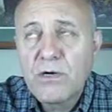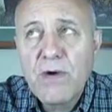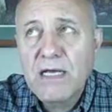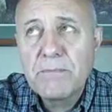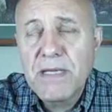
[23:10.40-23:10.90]
We
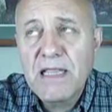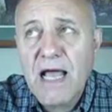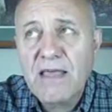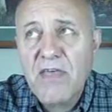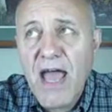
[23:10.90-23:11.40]
don't want to be
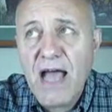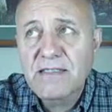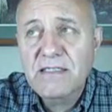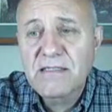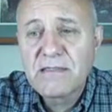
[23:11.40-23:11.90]
like
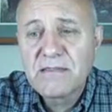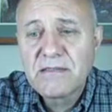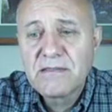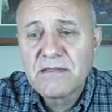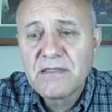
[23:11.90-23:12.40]
that.
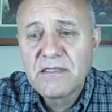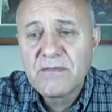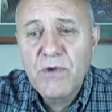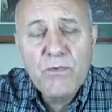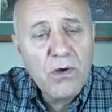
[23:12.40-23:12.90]

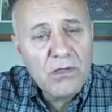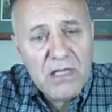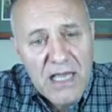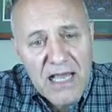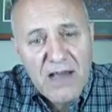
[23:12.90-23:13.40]
We
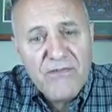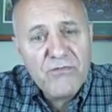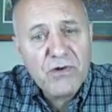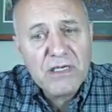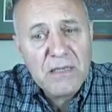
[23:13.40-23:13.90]
won't
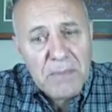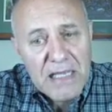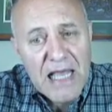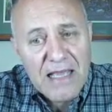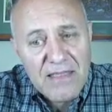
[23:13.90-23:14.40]
live if we're going to
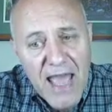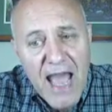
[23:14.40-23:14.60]
be like